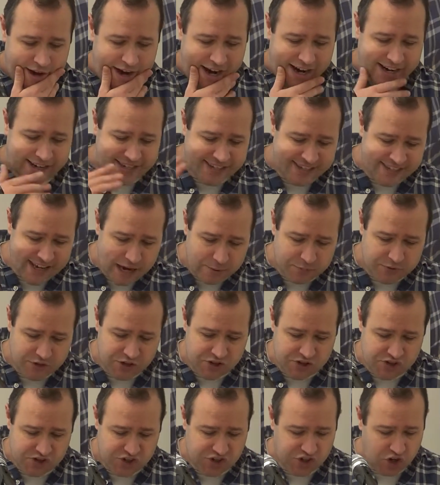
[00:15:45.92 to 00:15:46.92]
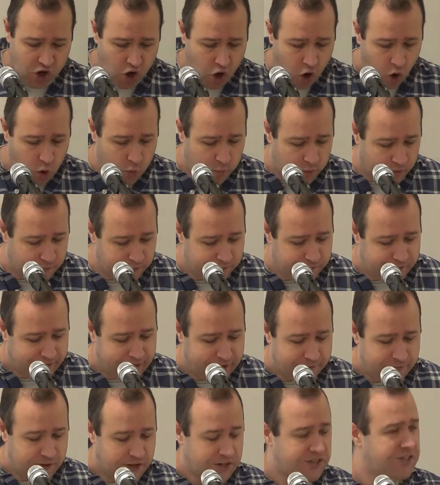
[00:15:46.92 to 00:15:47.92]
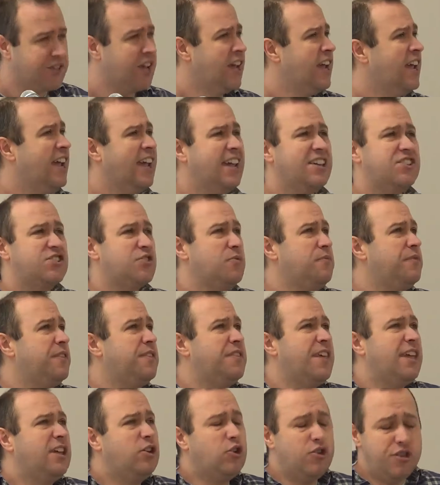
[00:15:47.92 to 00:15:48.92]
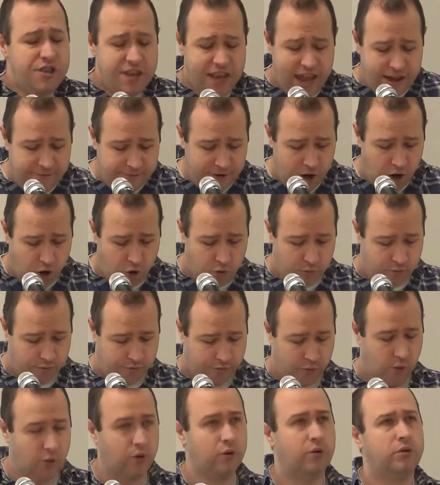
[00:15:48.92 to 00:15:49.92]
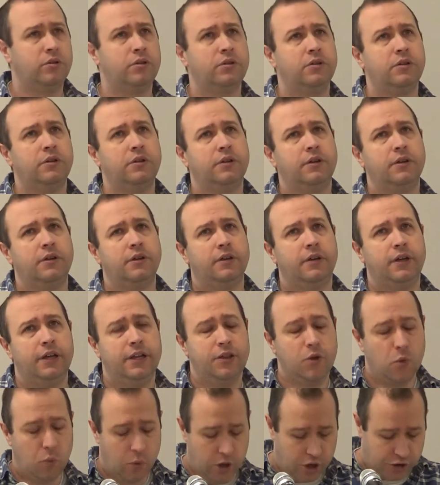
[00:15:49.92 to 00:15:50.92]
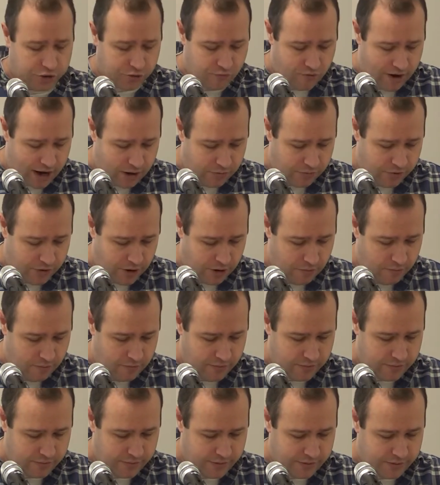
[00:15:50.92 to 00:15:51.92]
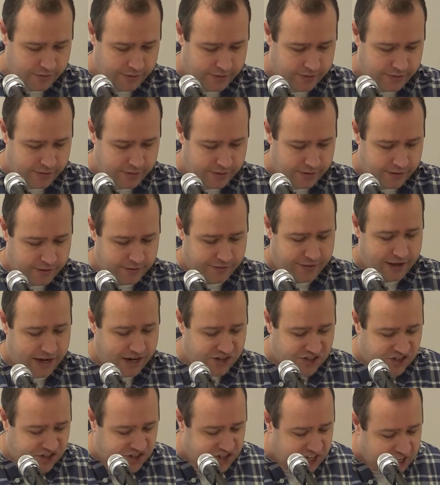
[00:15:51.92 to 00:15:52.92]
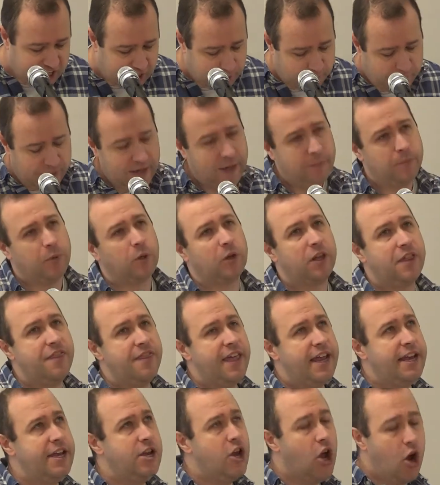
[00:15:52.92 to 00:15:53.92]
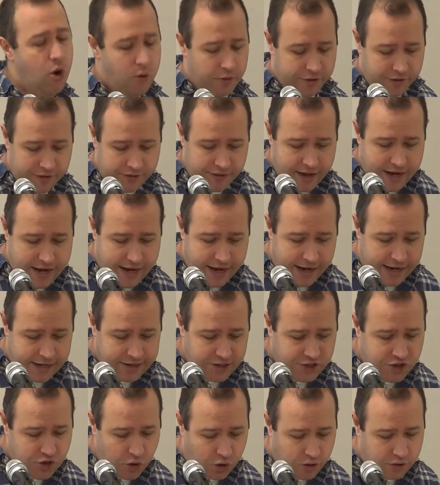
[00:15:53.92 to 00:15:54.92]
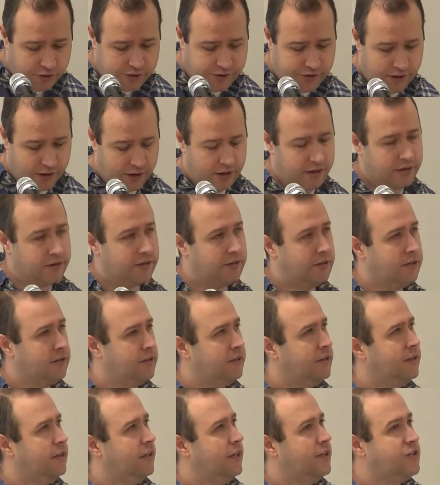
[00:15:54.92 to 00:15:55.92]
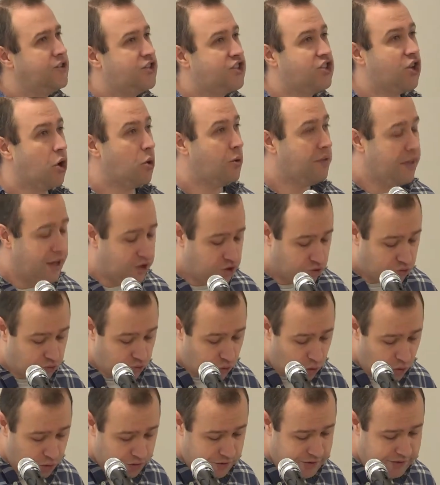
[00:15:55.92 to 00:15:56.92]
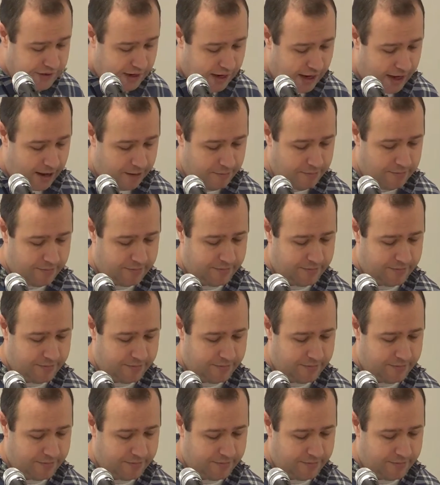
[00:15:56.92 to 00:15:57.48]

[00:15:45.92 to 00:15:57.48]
Acceptance, hope, and forgiveness is something they could never hope for in the world around them. They are sick people and they know that they need a doctor. And so they're drawn to him.